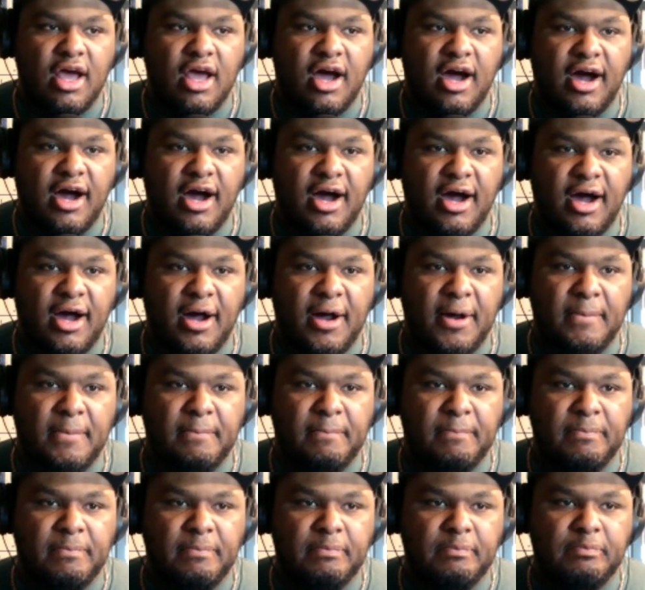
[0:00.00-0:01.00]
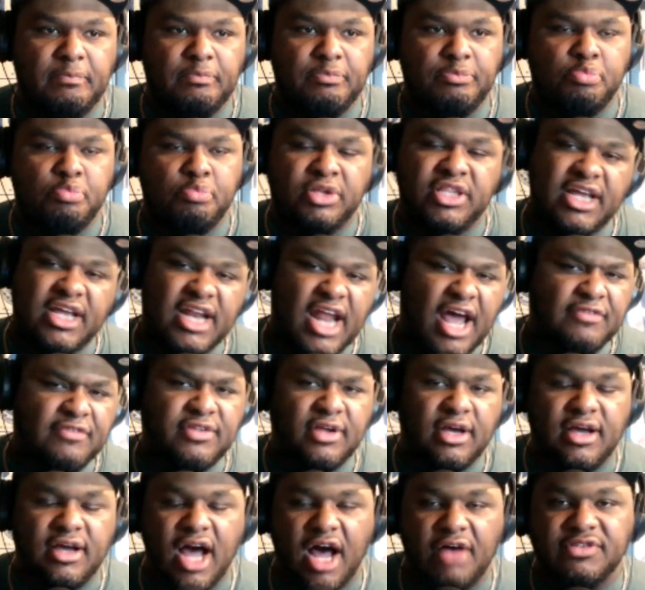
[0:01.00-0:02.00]
Um, but then after a
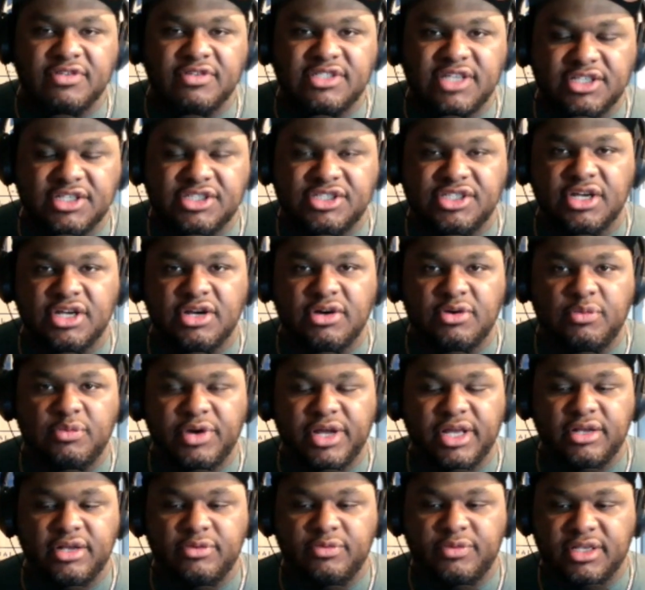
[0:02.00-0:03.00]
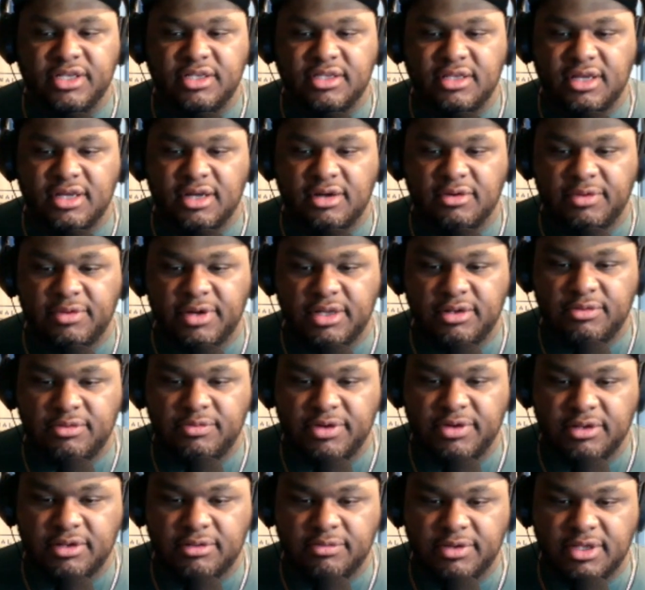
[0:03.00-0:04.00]
conversation with the
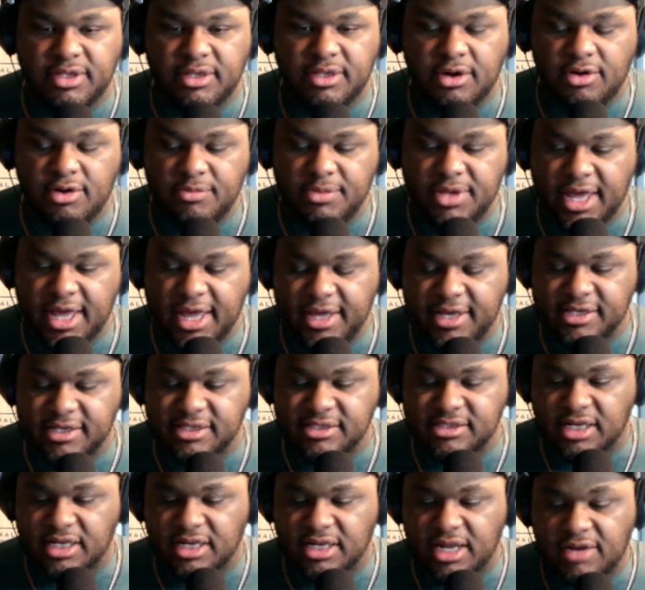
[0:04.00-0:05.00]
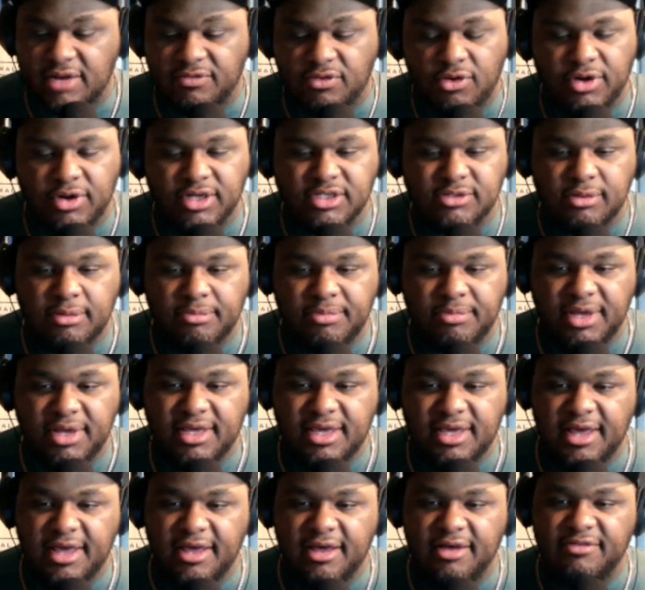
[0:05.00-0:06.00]
homie Hayes, and then of course with Big
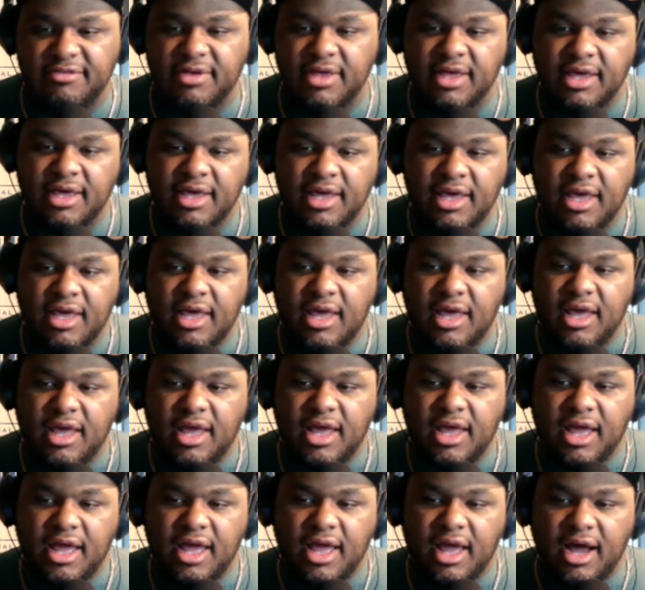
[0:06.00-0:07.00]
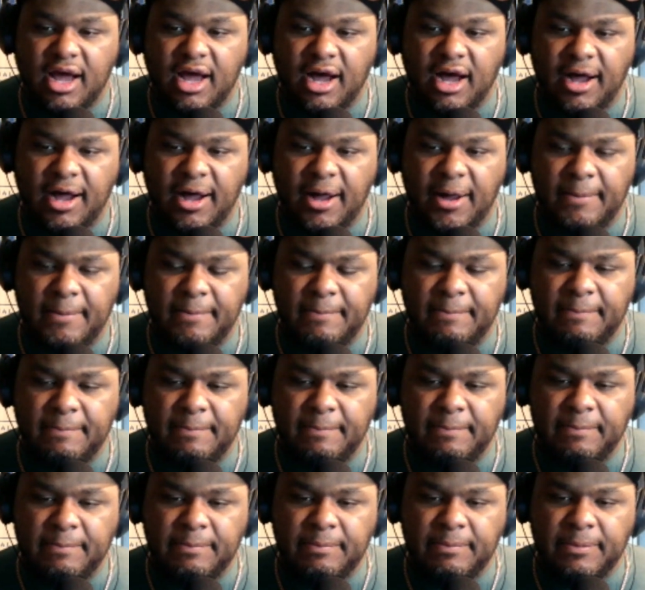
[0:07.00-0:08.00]
Kev, um,
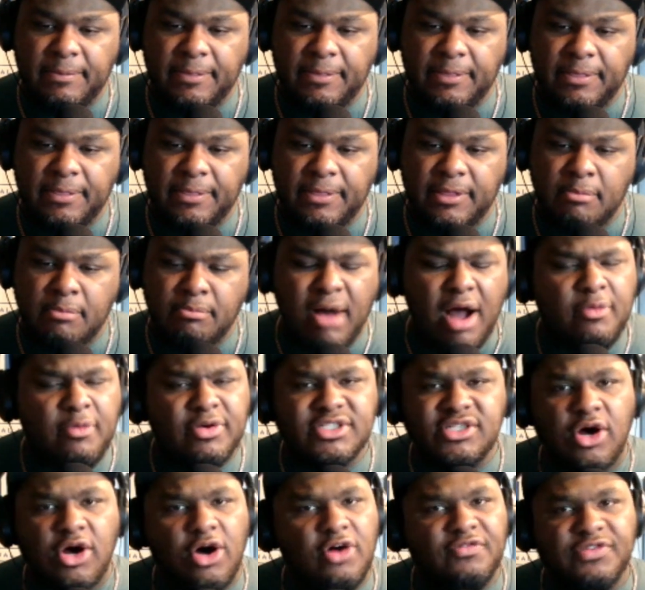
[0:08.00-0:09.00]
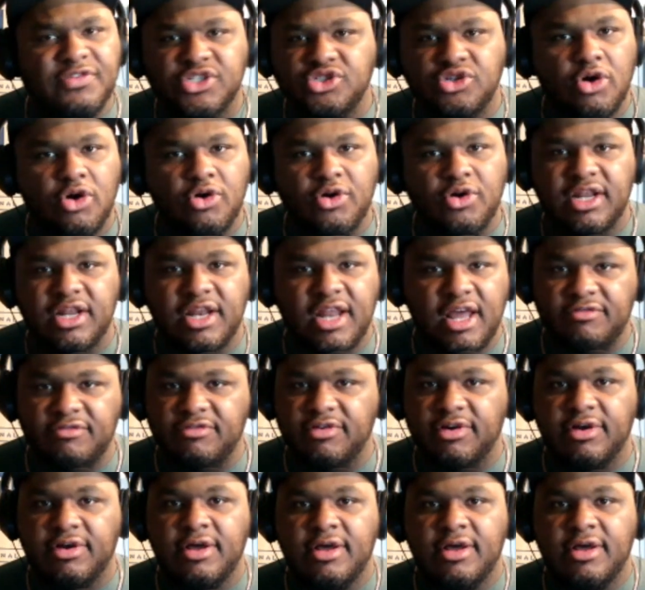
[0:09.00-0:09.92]
my resolve is stronger than ever.